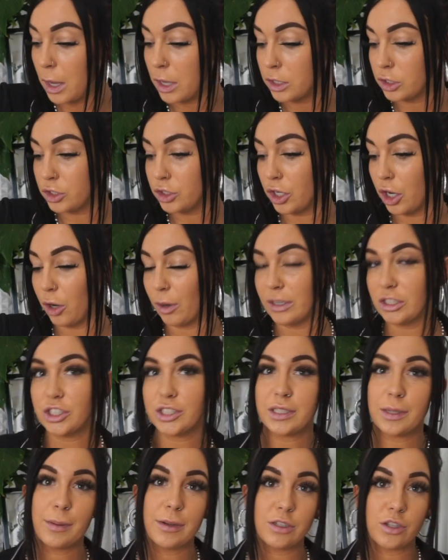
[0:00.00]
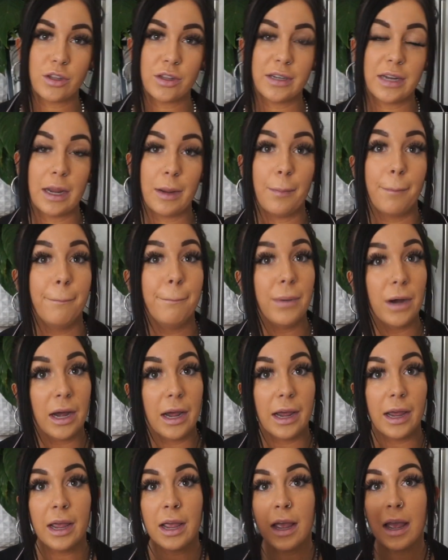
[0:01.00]
So it just depends on the day.
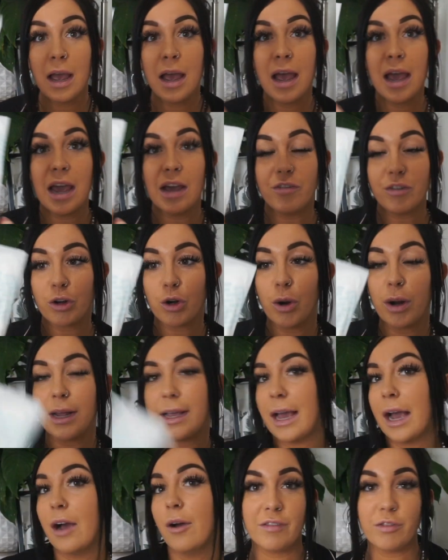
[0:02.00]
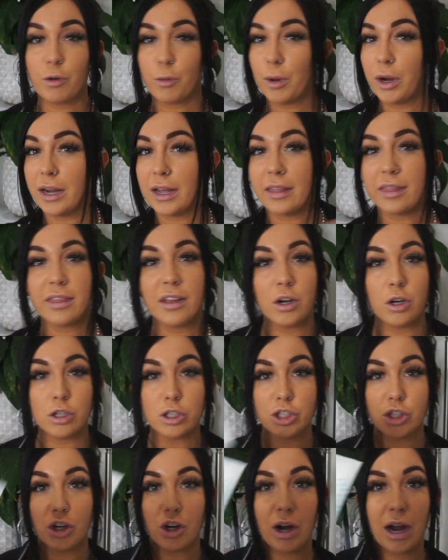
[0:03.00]
But if you're going out, if you're wearing a thinner
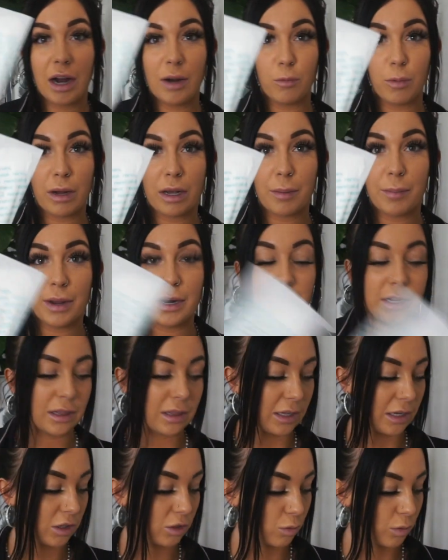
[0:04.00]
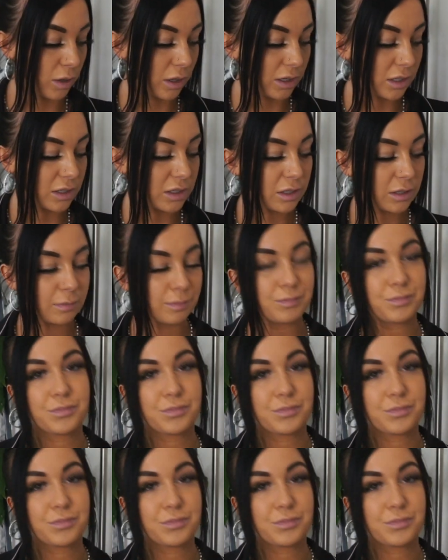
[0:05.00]
shirt, I recommend these ones.